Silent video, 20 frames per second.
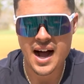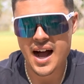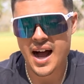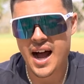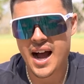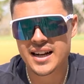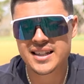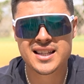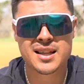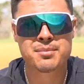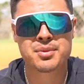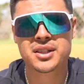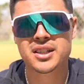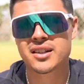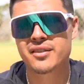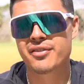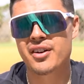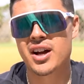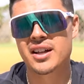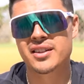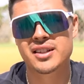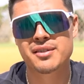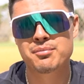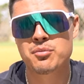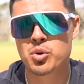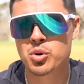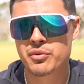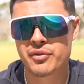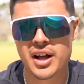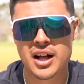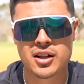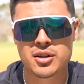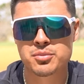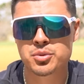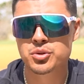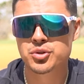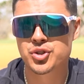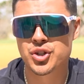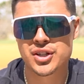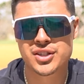I typically find it more
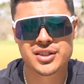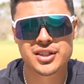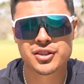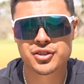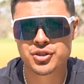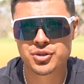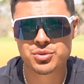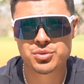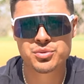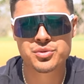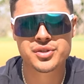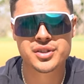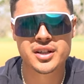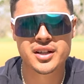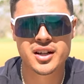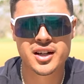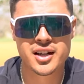valuable just to use